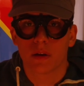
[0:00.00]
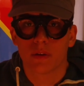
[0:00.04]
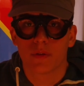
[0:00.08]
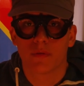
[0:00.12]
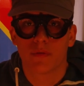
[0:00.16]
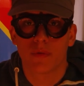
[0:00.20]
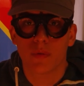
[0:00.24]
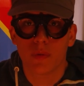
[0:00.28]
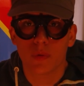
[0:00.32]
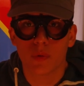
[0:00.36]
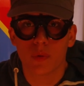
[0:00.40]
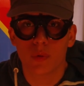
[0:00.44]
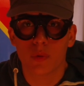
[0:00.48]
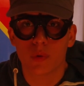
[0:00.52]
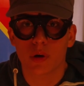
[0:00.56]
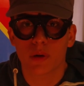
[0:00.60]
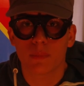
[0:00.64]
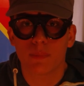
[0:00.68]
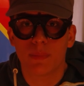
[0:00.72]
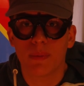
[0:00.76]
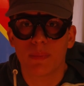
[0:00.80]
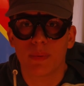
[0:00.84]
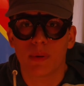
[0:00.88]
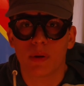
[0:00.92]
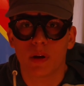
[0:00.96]
for the
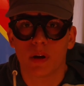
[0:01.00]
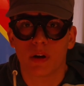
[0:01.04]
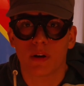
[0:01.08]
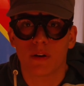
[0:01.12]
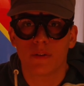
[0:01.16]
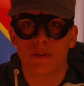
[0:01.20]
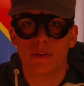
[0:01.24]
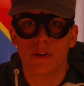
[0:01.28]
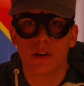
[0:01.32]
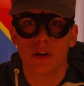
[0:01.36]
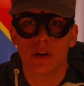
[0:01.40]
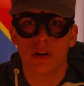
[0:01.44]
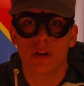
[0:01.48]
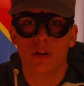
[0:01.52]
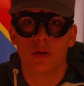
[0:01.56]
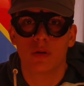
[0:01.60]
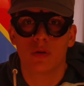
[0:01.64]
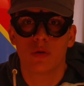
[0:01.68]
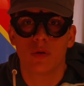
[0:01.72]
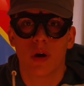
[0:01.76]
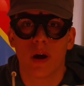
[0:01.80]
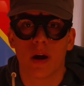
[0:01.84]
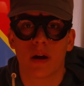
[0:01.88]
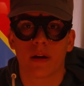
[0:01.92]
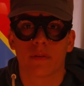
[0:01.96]
people of
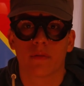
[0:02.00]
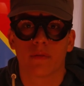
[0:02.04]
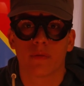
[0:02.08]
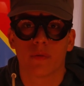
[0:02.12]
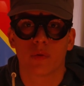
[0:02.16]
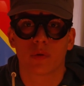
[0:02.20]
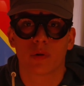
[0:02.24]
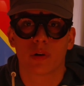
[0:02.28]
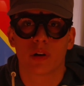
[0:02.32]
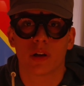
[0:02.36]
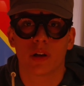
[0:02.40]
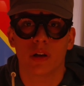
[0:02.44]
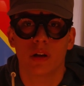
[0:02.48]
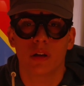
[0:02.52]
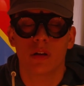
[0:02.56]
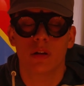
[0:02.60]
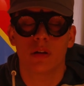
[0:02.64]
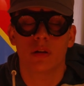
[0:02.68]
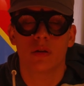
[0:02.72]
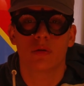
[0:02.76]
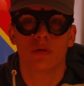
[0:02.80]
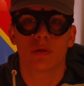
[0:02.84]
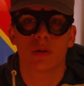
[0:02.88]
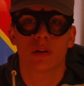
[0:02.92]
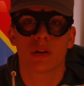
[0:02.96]
EU and for the
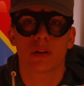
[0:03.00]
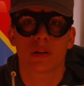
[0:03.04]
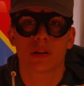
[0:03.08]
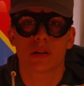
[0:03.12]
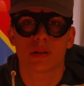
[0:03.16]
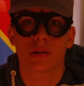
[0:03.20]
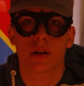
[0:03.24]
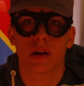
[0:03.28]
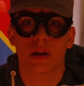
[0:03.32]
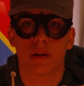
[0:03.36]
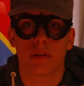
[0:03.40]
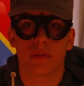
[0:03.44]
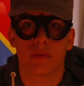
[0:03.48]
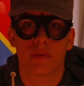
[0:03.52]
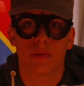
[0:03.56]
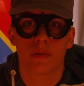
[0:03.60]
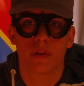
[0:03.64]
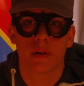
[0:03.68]
EU itself.